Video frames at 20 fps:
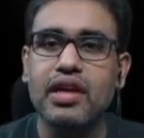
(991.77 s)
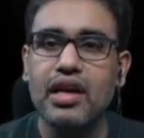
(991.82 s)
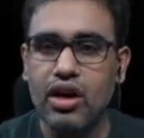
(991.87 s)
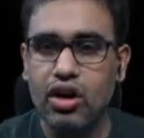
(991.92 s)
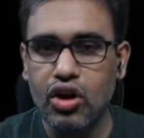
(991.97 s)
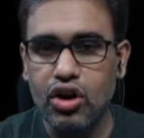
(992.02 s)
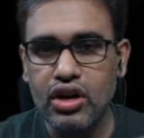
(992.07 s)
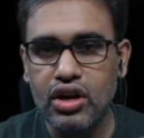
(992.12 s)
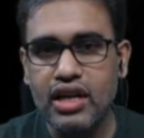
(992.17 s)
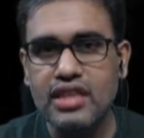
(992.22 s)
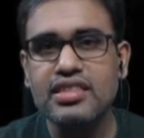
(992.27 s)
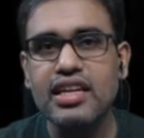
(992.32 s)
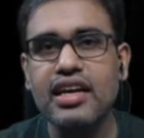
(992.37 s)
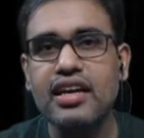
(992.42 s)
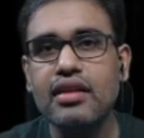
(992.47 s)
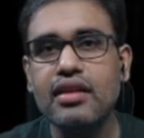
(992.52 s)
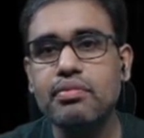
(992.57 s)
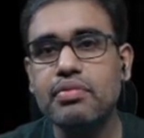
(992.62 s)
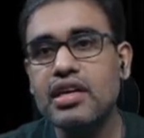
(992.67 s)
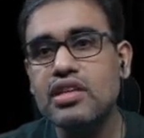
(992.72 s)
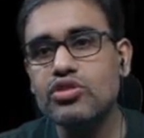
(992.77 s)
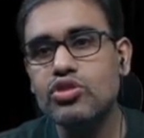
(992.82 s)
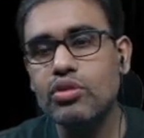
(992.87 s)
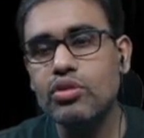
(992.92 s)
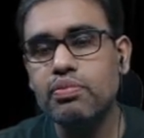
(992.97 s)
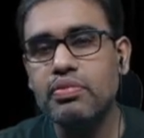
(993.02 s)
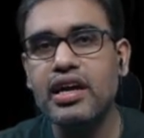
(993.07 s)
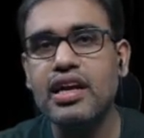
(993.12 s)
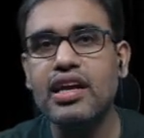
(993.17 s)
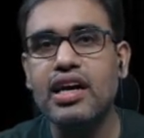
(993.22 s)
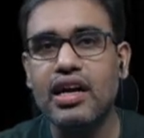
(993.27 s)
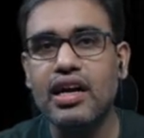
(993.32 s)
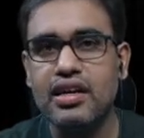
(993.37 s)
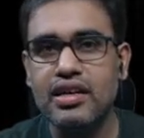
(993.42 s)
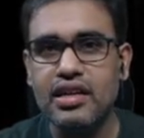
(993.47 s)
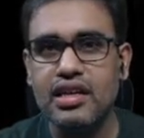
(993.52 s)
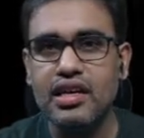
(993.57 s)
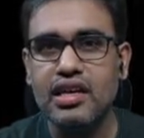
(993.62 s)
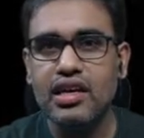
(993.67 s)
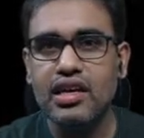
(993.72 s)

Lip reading: Organs are in pair, so paired artery.